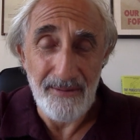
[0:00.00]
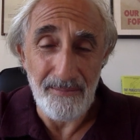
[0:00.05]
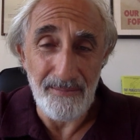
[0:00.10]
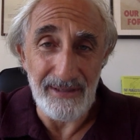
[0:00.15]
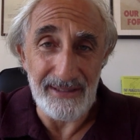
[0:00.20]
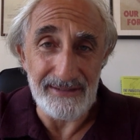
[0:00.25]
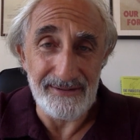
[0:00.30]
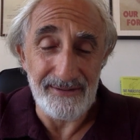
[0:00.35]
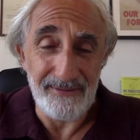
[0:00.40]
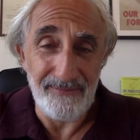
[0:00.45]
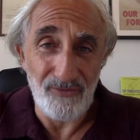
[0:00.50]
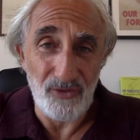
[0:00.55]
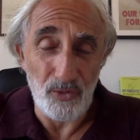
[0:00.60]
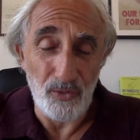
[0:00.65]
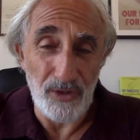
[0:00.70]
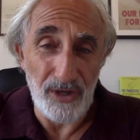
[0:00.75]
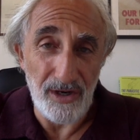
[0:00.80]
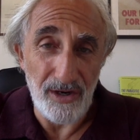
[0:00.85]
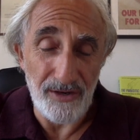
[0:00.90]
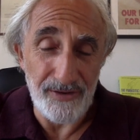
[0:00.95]
But
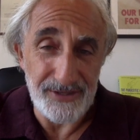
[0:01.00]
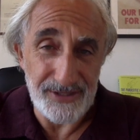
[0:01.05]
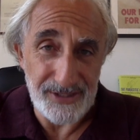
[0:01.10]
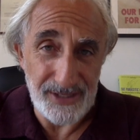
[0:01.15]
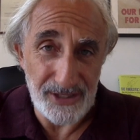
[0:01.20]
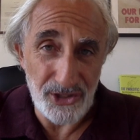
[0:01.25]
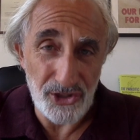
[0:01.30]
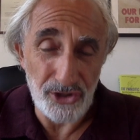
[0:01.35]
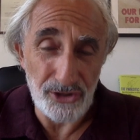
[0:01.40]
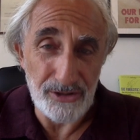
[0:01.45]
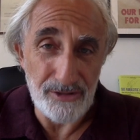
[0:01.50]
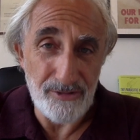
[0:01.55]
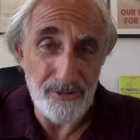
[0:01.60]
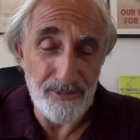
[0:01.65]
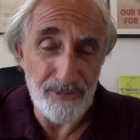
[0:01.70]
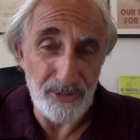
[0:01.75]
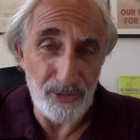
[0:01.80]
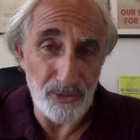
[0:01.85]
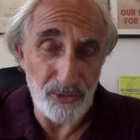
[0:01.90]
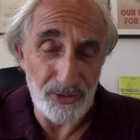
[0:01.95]
we are a sexually
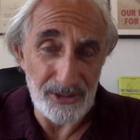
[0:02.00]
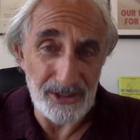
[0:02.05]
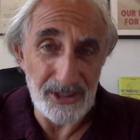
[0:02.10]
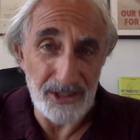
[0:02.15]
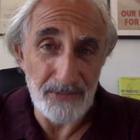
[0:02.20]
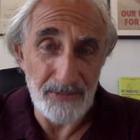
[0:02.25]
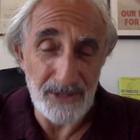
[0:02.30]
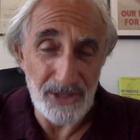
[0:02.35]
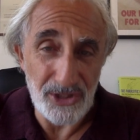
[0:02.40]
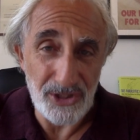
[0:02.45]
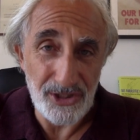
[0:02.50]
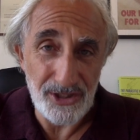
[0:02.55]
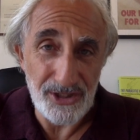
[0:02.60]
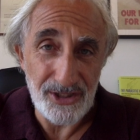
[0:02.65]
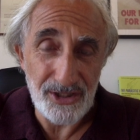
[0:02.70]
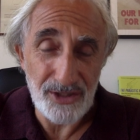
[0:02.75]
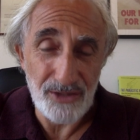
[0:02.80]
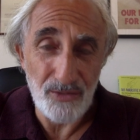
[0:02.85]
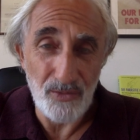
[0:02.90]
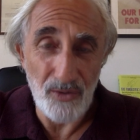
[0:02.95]
reproducing
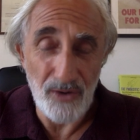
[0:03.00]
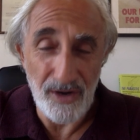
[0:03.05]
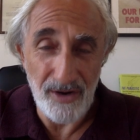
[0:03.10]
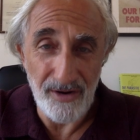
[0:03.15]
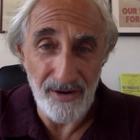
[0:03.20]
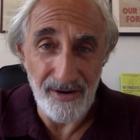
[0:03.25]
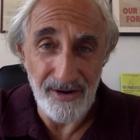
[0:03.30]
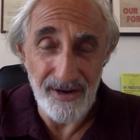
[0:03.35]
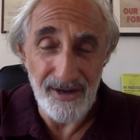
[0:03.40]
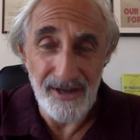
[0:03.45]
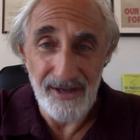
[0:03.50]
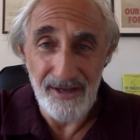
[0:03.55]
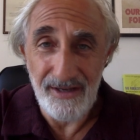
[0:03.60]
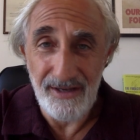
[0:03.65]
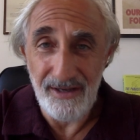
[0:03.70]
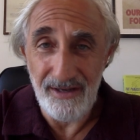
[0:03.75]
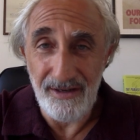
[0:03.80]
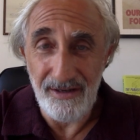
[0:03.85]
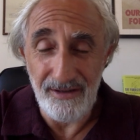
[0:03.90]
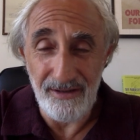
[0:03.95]
species where
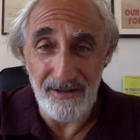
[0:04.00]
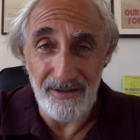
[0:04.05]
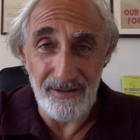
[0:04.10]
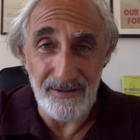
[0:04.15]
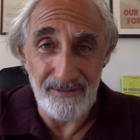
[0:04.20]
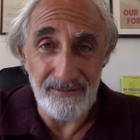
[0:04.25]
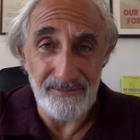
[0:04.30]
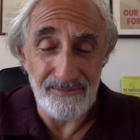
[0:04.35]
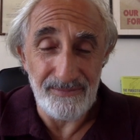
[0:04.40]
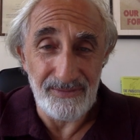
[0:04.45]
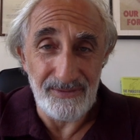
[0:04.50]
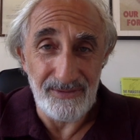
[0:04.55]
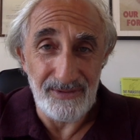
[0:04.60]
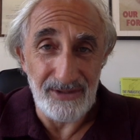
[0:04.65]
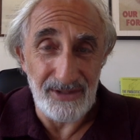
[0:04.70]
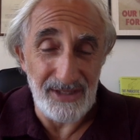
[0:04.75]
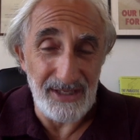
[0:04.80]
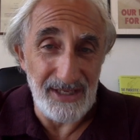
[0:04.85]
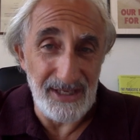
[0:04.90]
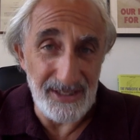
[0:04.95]
uh,
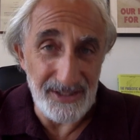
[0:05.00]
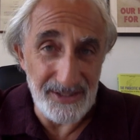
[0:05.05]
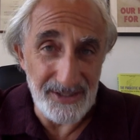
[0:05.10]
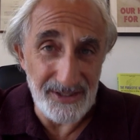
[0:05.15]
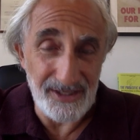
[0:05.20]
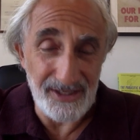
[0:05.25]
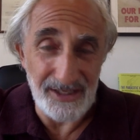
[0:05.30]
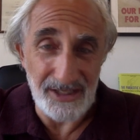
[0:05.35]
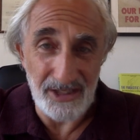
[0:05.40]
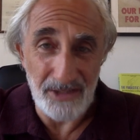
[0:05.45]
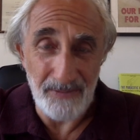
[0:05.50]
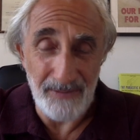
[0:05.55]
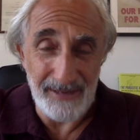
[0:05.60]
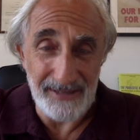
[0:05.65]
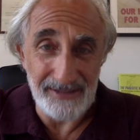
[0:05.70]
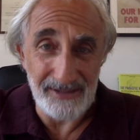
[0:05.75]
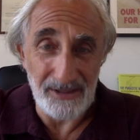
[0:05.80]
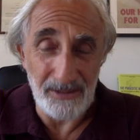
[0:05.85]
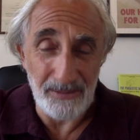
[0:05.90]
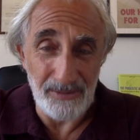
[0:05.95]
kids
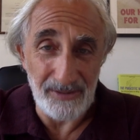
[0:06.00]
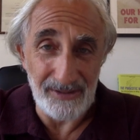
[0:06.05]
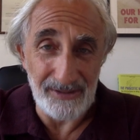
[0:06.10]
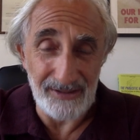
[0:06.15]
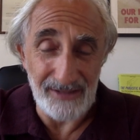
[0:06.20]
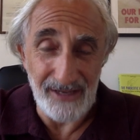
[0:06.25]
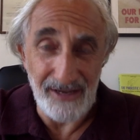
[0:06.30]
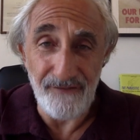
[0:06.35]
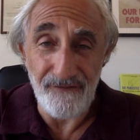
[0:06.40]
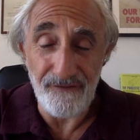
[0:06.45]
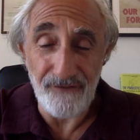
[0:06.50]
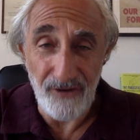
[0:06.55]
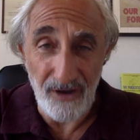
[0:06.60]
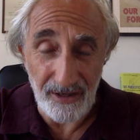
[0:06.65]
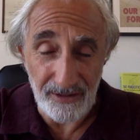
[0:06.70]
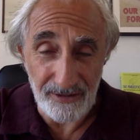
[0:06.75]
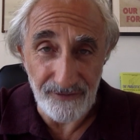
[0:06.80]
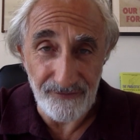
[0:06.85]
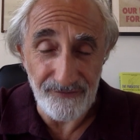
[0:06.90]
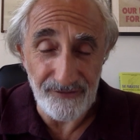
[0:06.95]
expect typically a
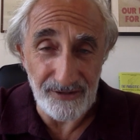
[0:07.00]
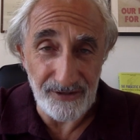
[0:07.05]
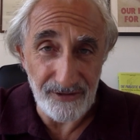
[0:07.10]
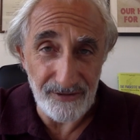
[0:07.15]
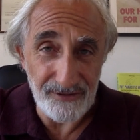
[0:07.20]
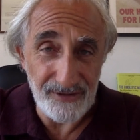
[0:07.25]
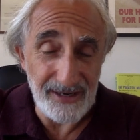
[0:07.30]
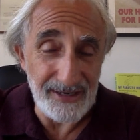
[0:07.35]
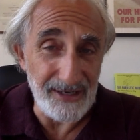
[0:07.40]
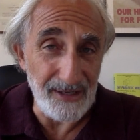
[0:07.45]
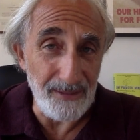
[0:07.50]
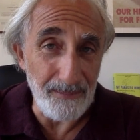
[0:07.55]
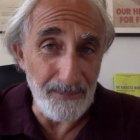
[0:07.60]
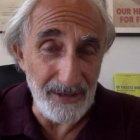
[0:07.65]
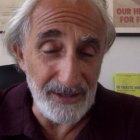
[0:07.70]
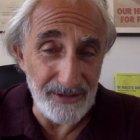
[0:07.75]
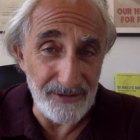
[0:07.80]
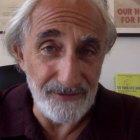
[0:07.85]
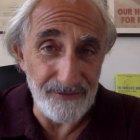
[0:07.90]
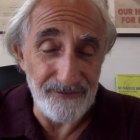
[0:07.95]
father figure and a
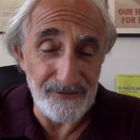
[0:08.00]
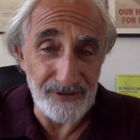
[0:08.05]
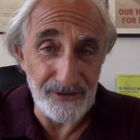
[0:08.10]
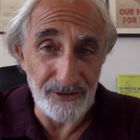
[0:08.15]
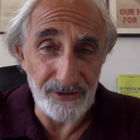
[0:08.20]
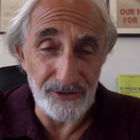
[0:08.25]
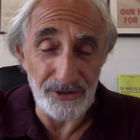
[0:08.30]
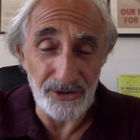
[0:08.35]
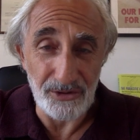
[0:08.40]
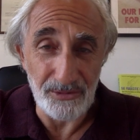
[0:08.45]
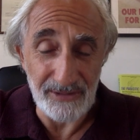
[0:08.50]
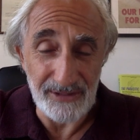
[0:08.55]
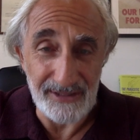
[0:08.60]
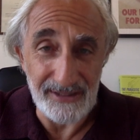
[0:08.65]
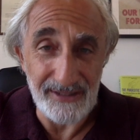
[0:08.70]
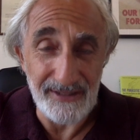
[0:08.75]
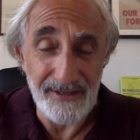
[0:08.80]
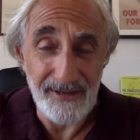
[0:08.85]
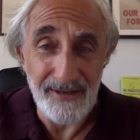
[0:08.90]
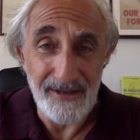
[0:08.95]
mother figure to
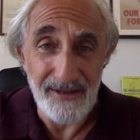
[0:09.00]
be